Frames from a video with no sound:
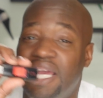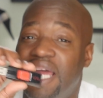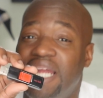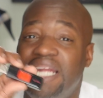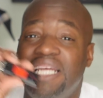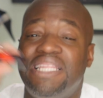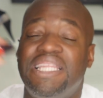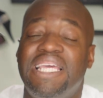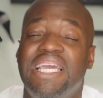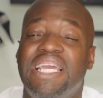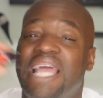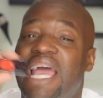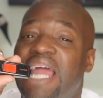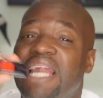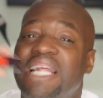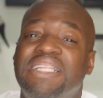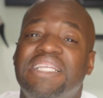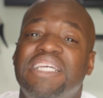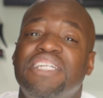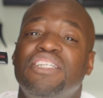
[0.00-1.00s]
anything
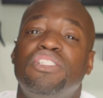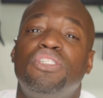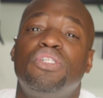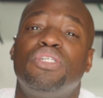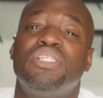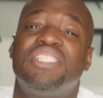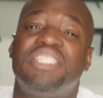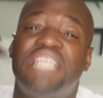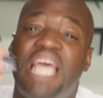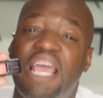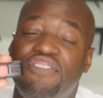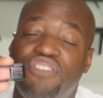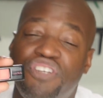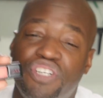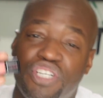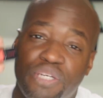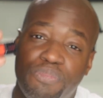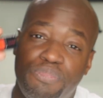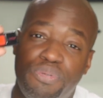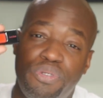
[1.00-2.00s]
that you can save to
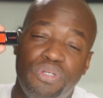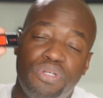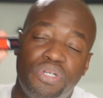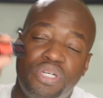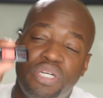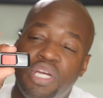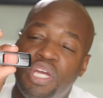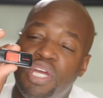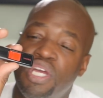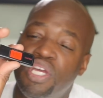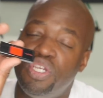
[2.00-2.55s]
your computer,